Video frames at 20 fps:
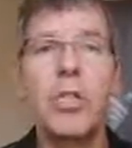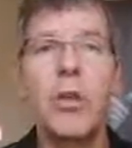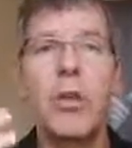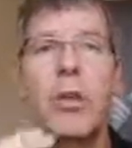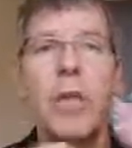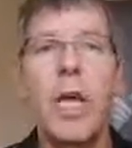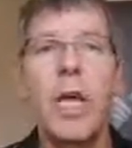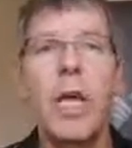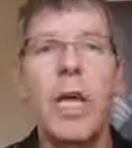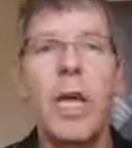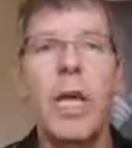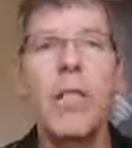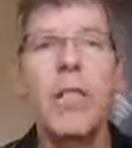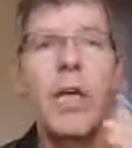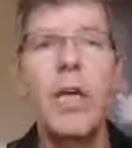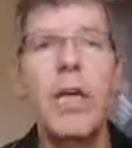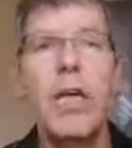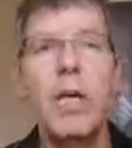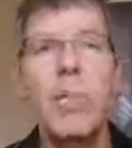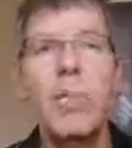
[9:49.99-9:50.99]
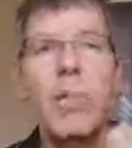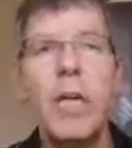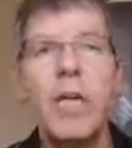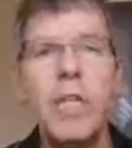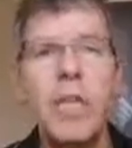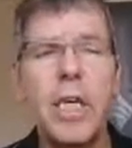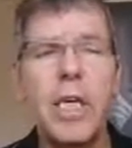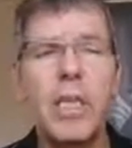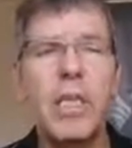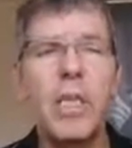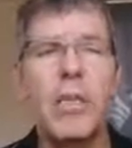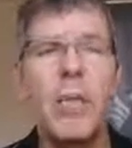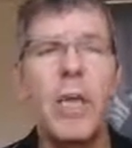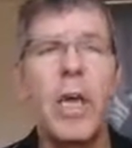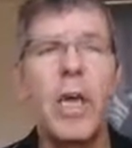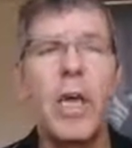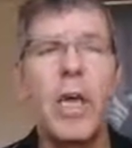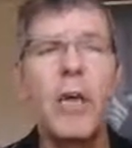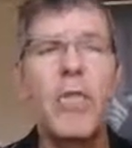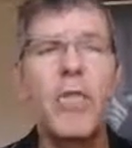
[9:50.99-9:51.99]
So if in a business,
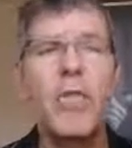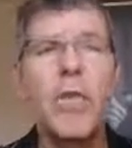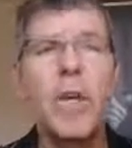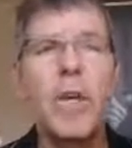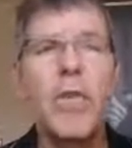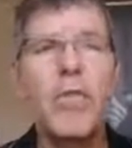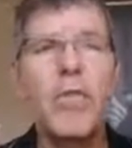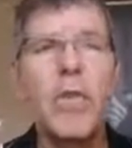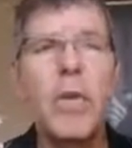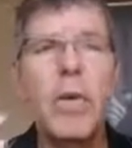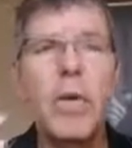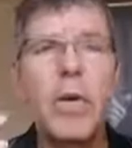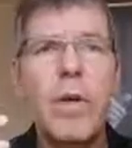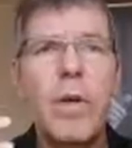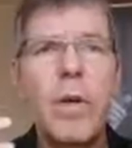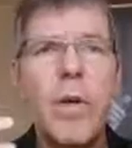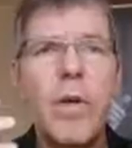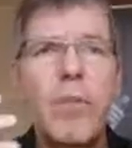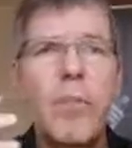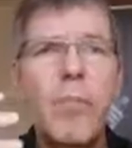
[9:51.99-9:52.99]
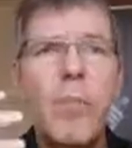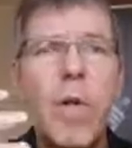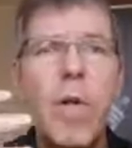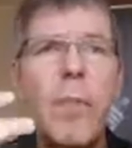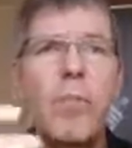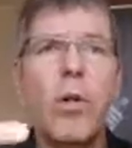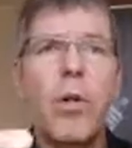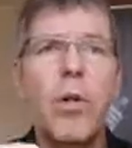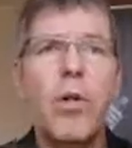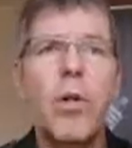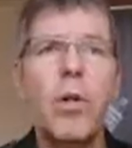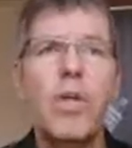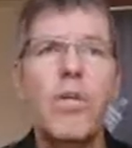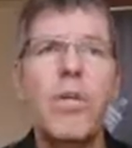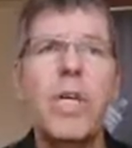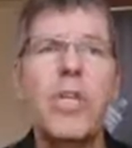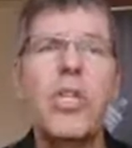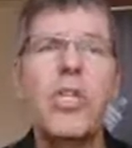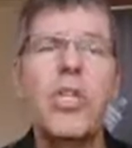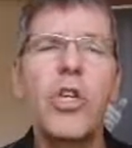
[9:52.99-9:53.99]
if if people
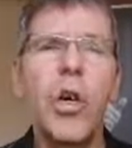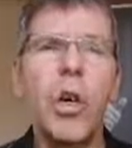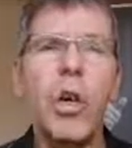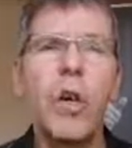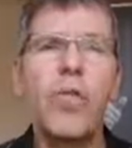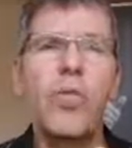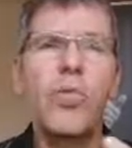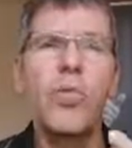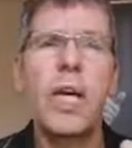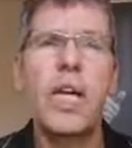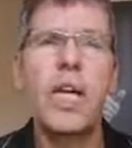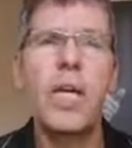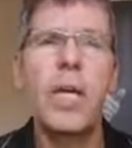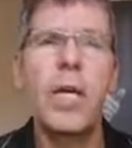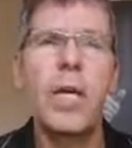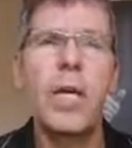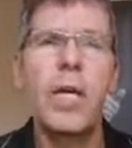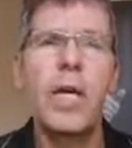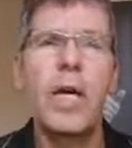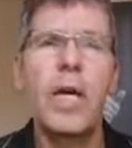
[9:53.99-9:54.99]
we serve win,